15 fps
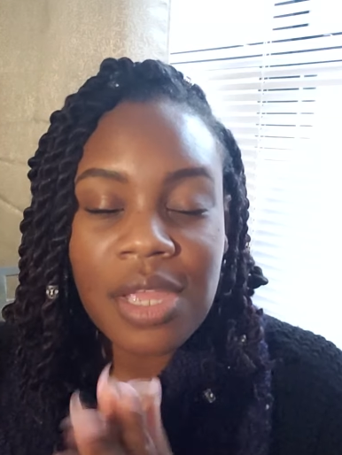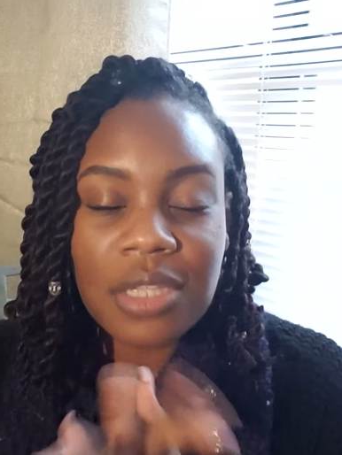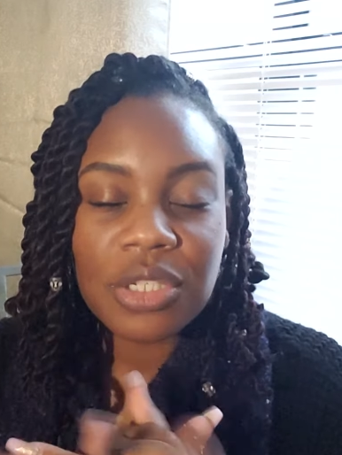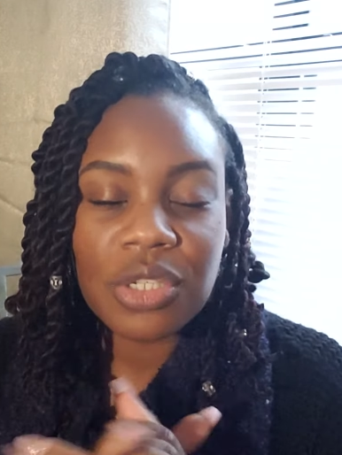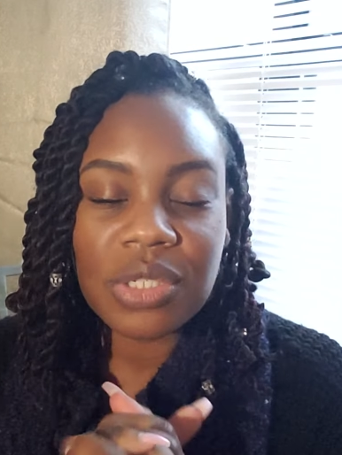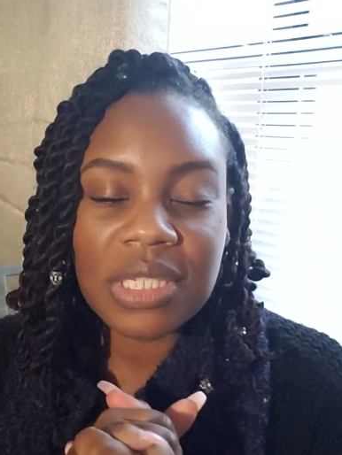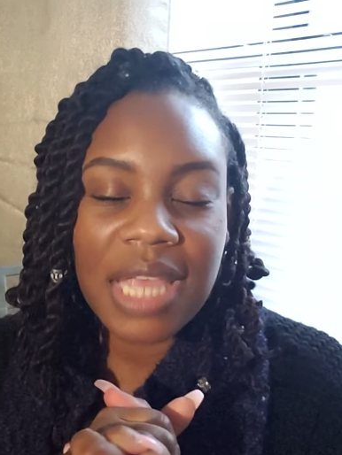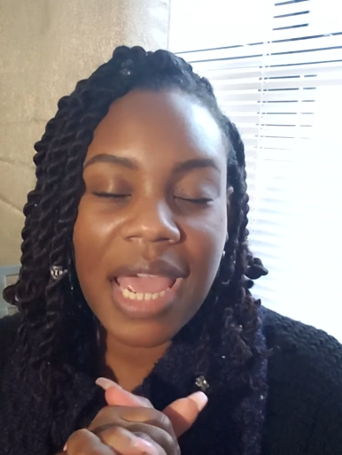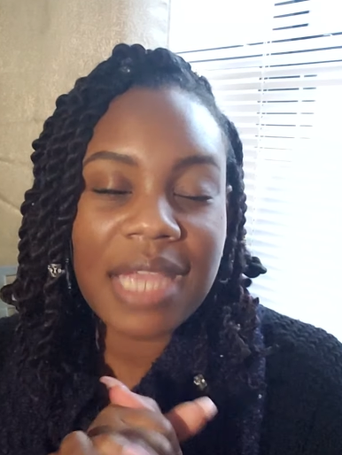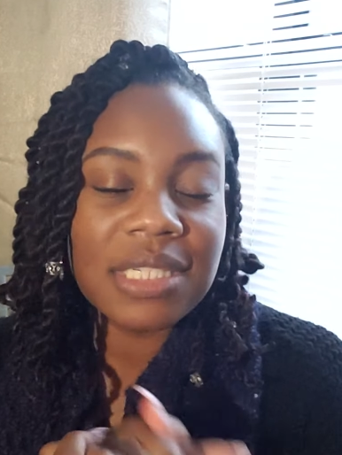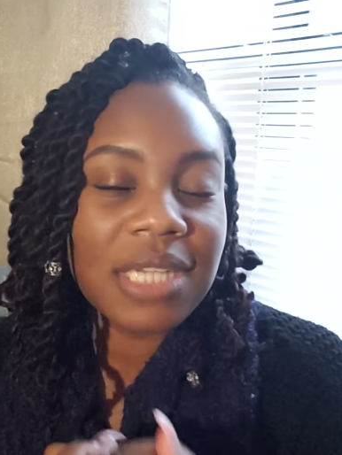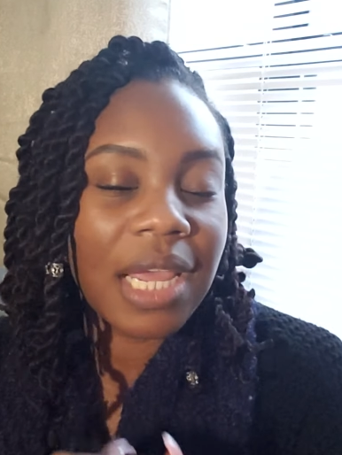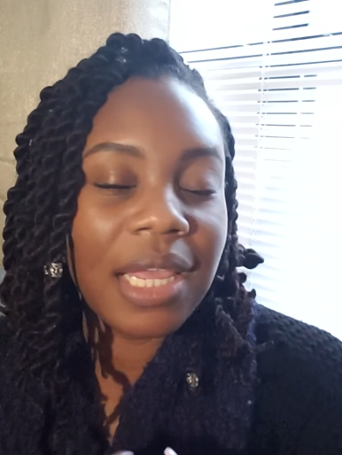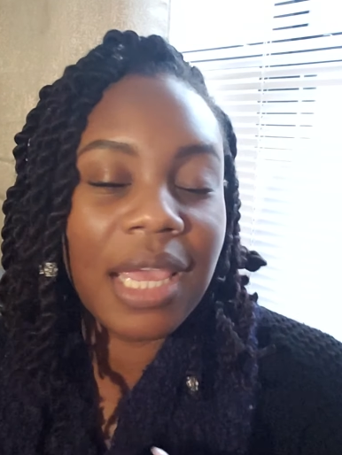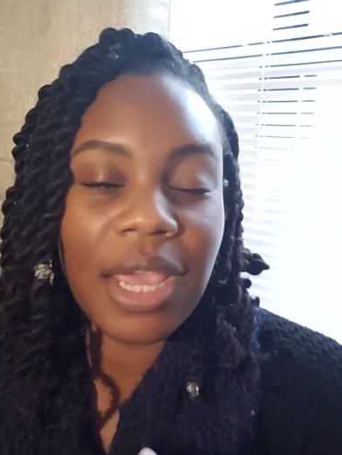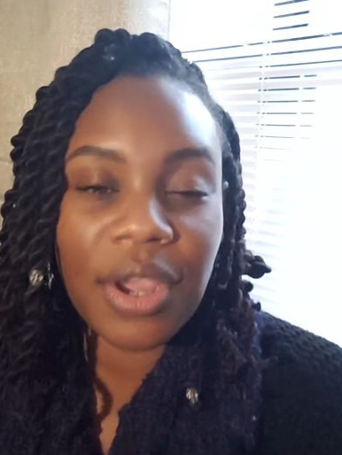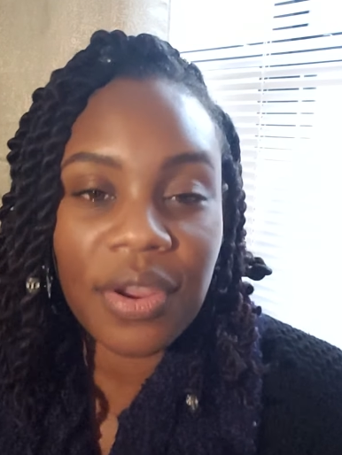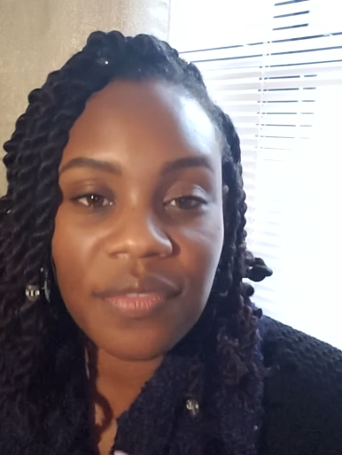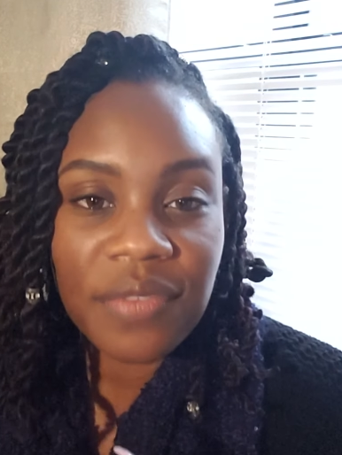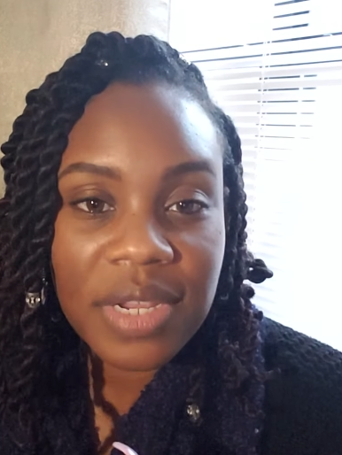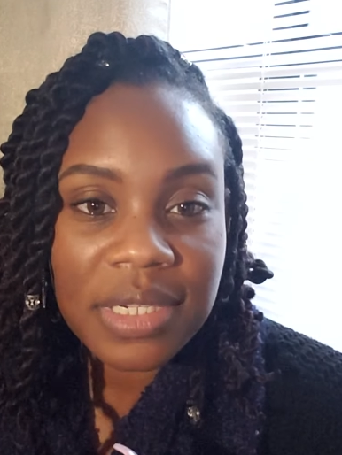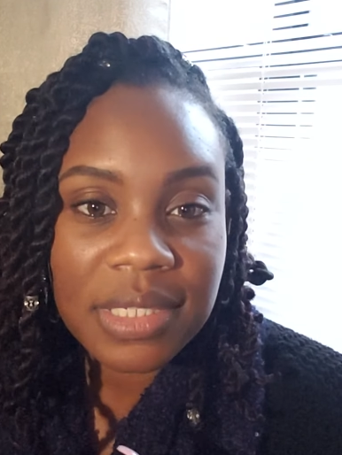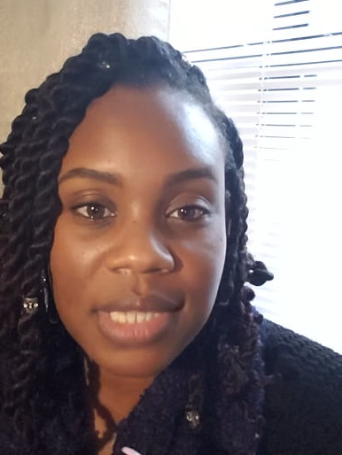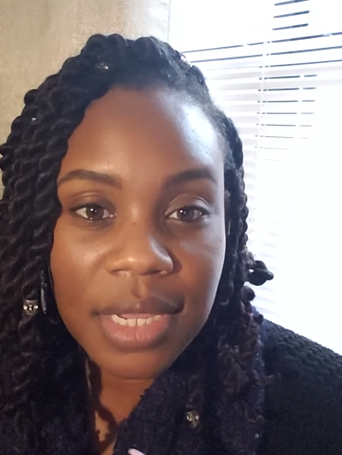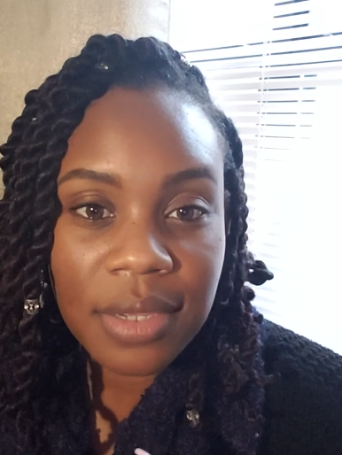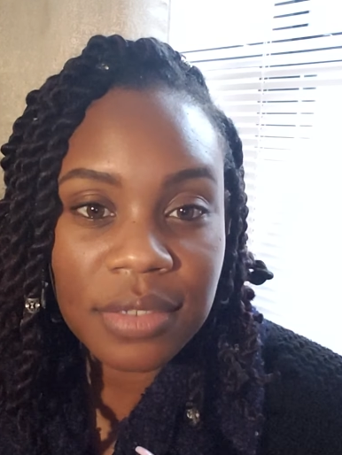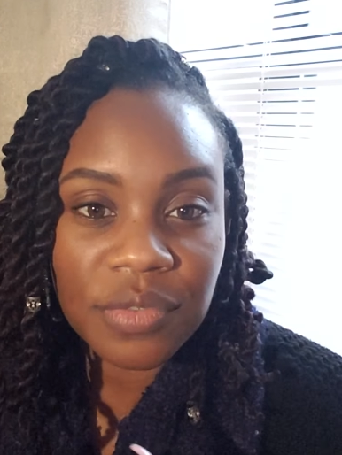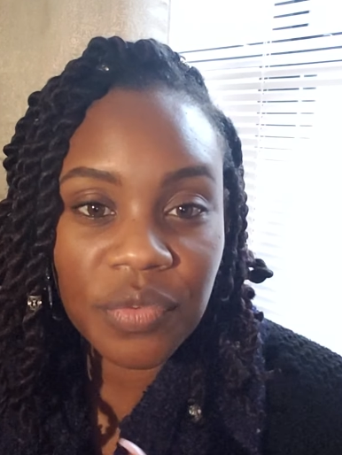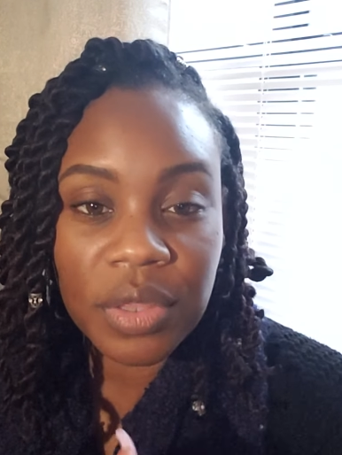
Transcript: So, Sag, take care of yourselves.